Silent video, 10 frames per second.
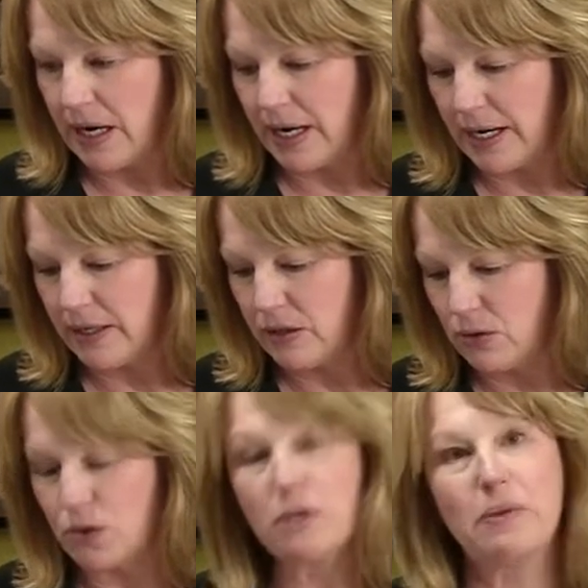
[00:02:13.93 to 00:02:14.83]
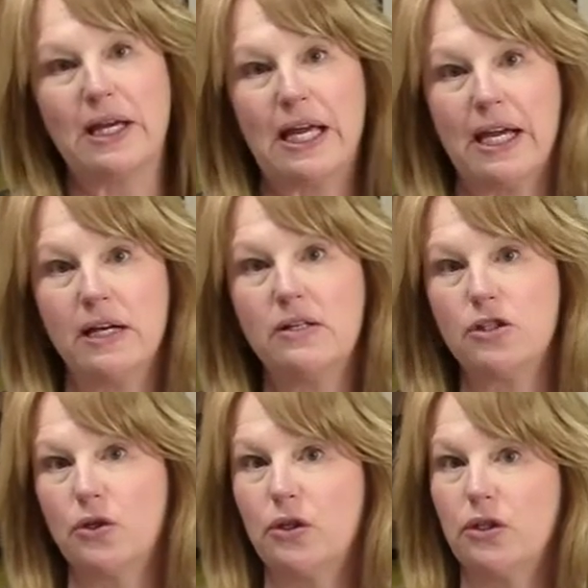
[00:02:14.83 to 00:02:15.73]
I used
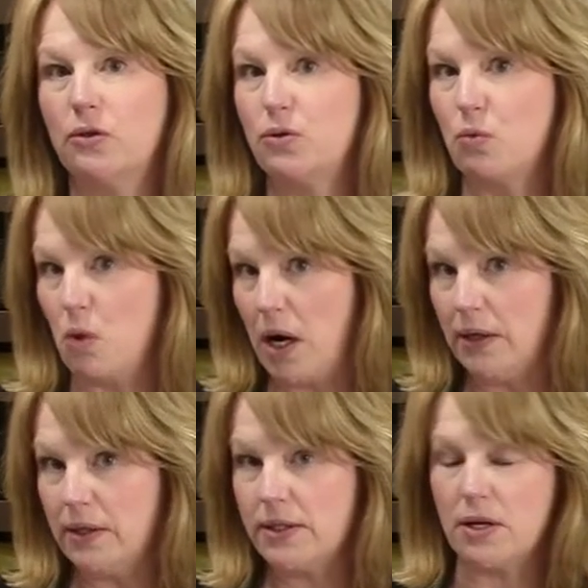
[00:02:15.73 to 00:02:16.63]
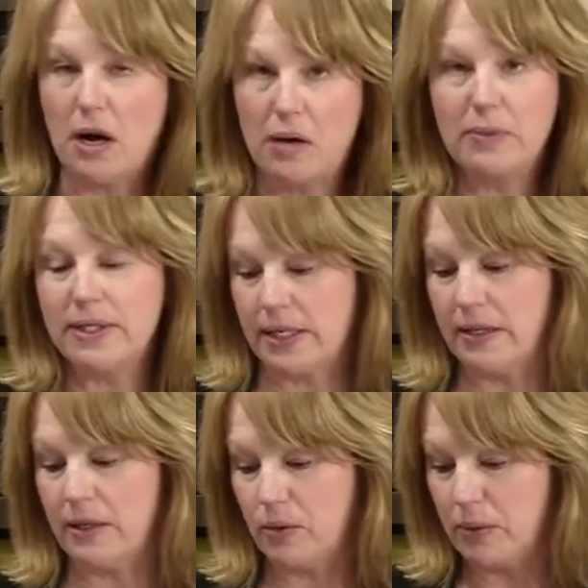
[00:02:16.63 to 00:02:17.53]
pecans. You could use walnuts. Almonds I
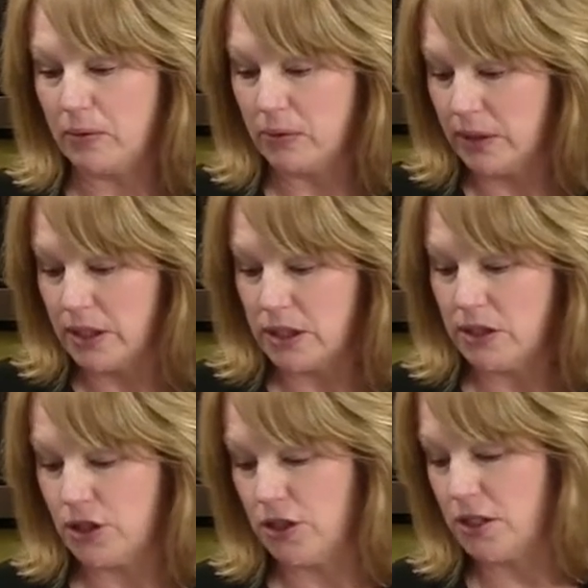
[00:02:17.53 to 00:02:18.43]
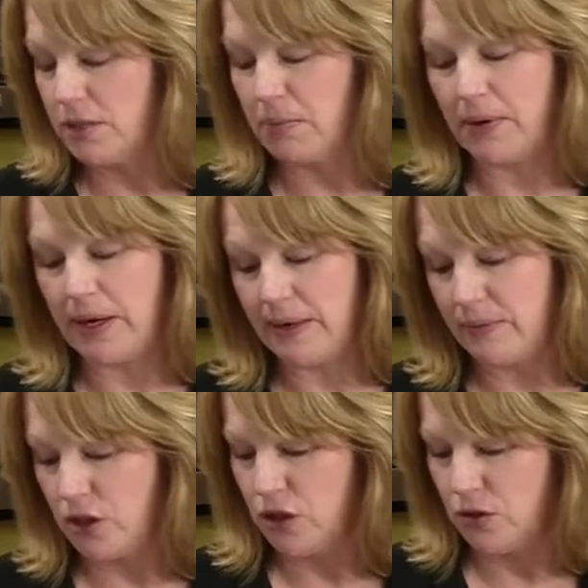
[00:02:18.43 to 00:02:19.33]
think would be really delicious, but I
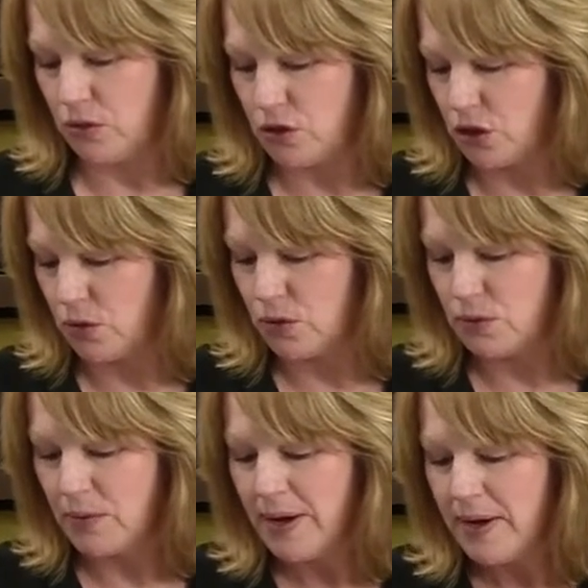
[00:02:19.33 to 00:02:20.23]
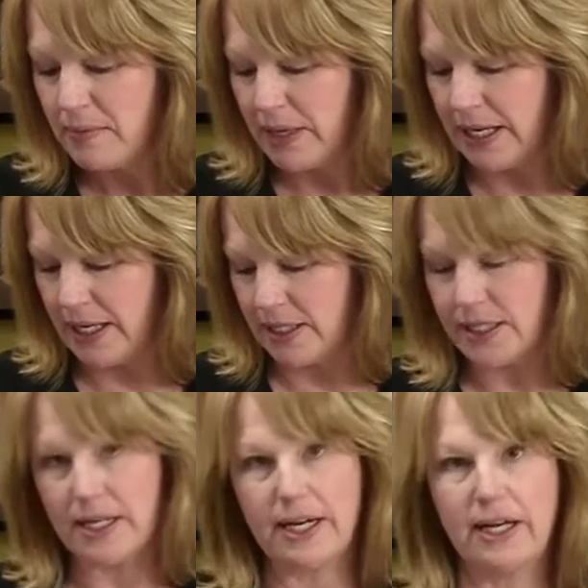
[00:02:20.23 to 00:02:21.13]
cho chose
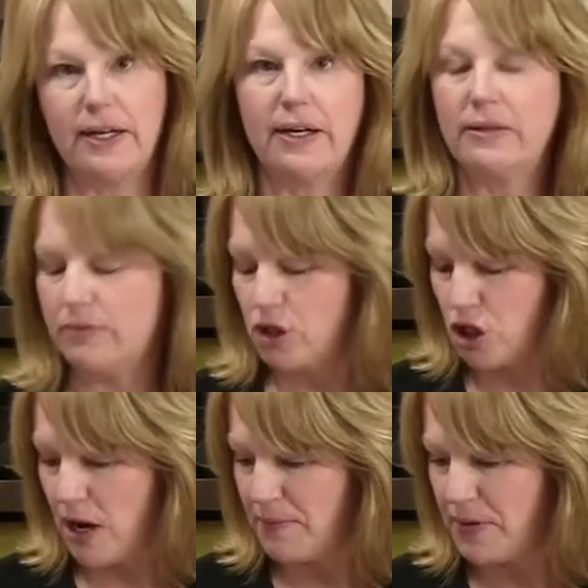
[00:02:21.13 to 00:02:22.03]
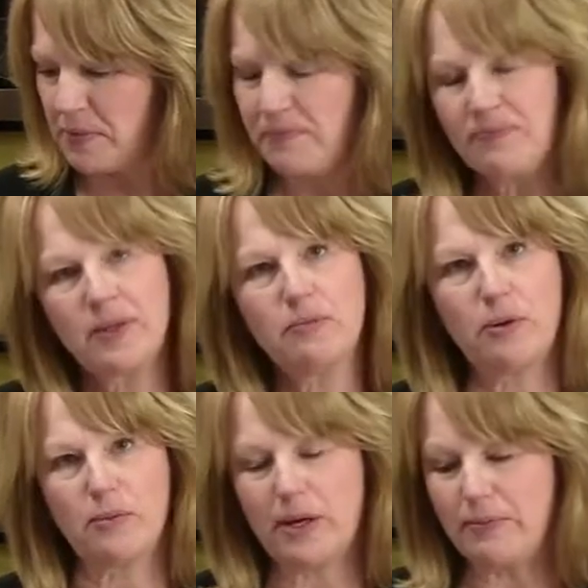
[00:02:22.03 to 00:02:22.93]
pecans today and I chopped them,
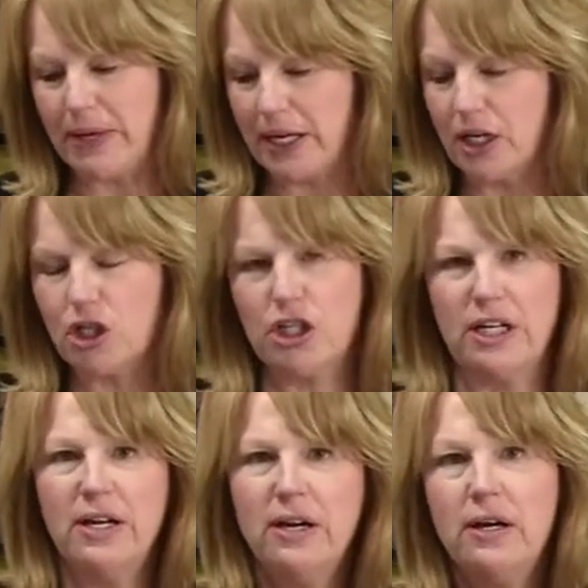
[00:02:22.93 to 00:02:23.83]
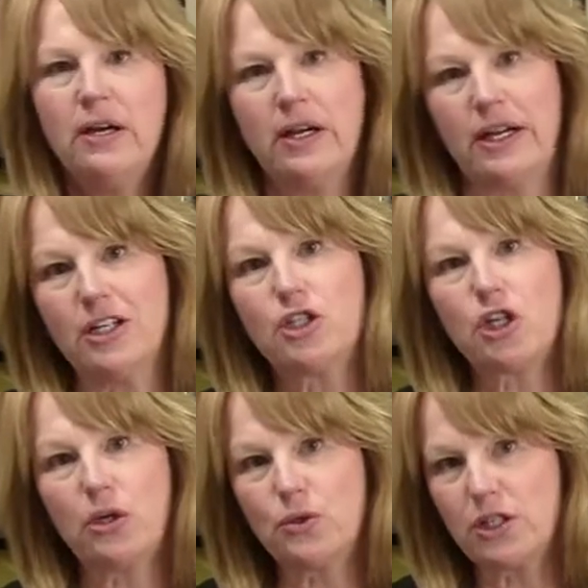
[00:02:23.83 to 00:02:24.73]
put them on a baking sheet, and I
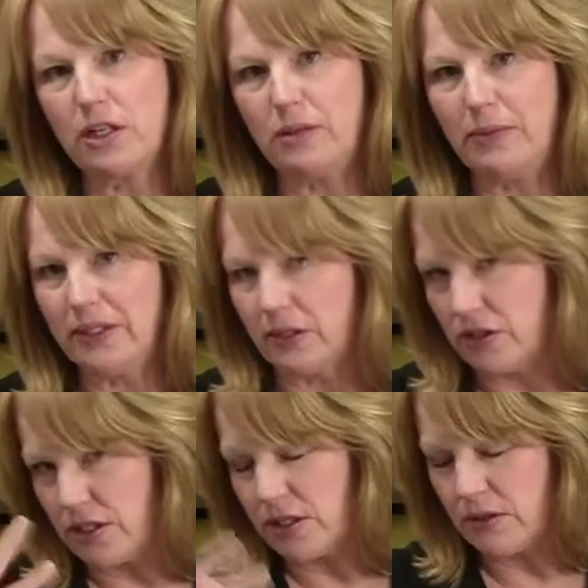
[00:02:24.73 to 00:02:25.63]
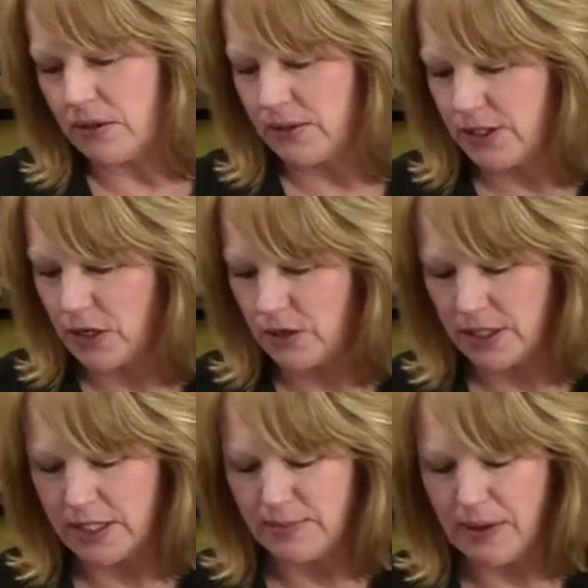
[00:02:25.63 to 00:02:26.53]
just toasted them a little just till you start
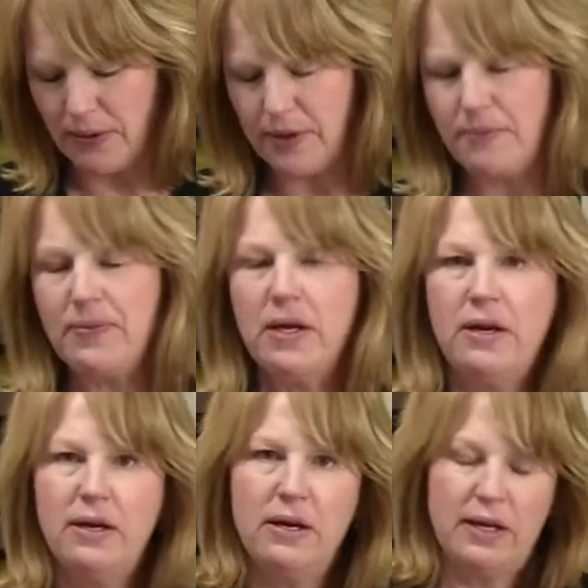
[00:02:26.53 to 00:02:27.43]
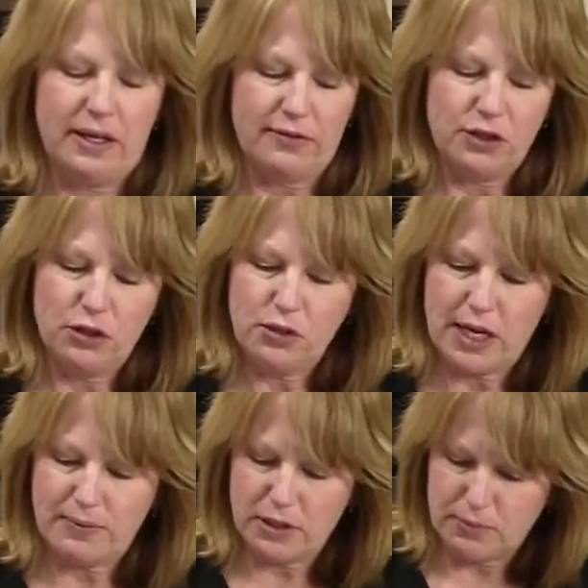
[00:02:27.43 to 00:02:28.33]
to smell them. And I have two
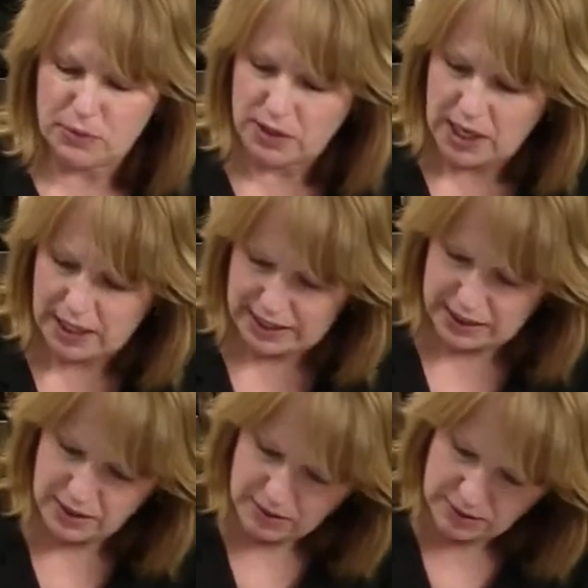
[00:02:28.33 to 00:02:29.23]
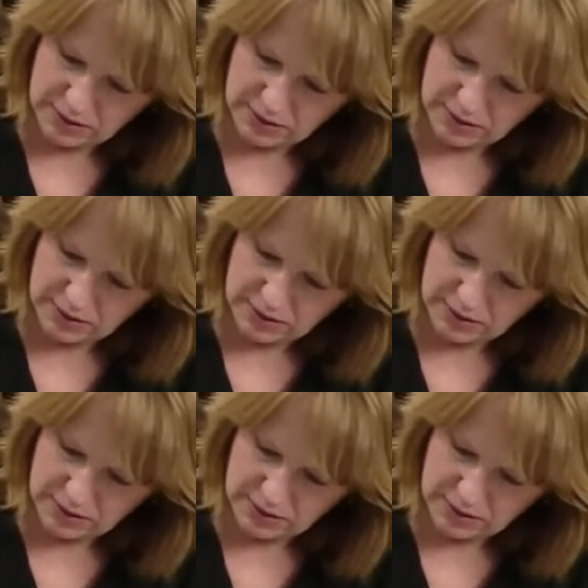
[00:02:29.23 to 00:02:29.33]
tablespoons of honey,